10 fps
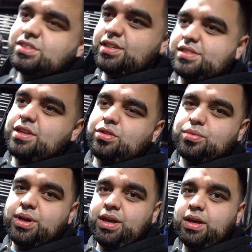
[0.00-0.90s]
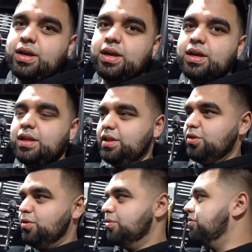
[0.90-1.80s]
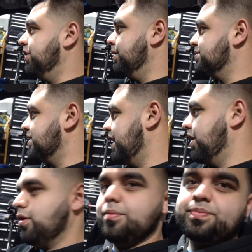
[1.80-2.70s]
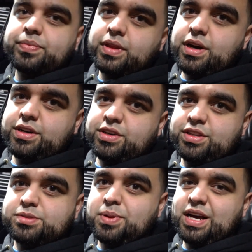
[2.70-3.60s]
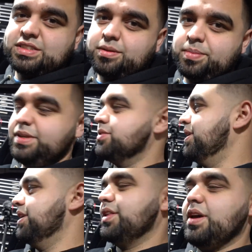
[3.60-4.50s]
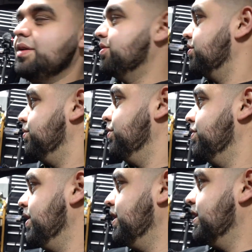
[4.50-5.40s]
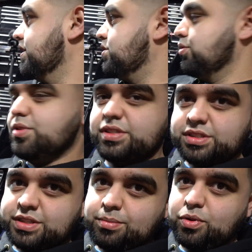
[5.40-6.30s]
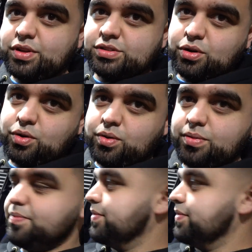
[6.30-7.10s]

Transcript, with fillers: just the three little Phillips that go under this plastic piece right here that you have to remove to disassemble this whole